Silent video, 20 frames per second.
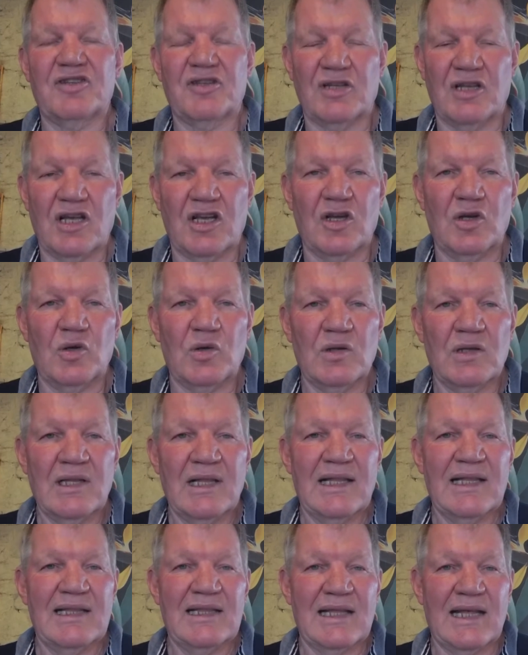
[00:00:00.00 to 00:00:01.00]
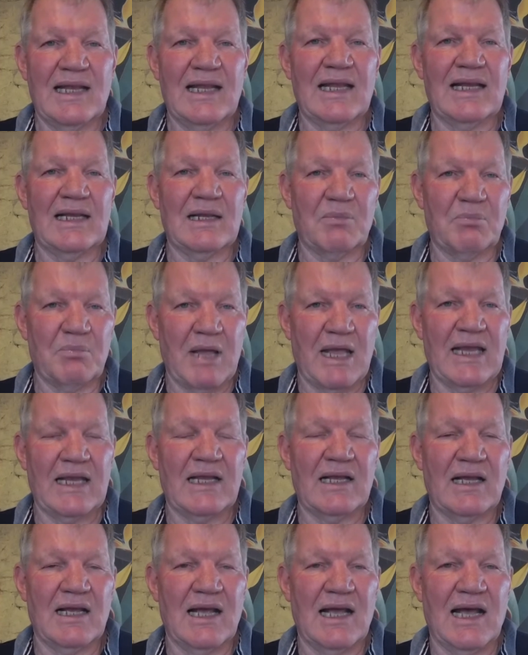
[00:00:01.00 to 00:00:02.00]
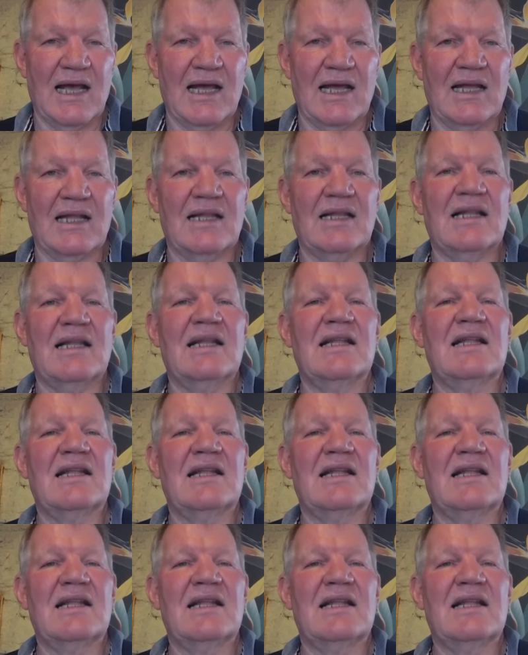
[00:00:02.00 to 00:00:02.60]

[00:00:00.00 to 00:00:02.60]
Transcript: to know that it can make a